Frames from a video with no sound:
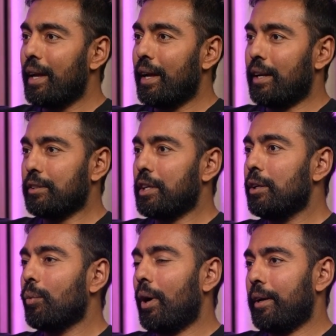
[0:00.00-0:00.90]
And I'll tell
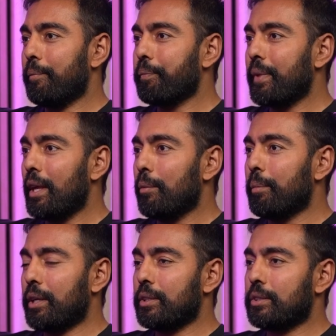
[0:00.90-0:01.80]
you why.
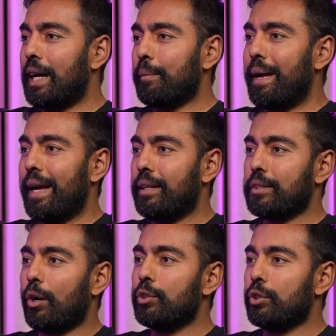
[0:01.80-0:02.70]
Because that man is
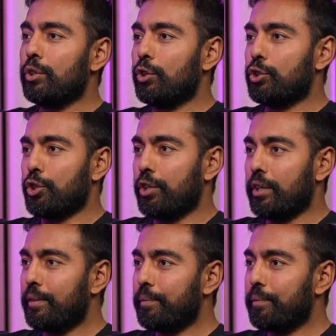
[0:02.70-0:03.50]
under-nurtured.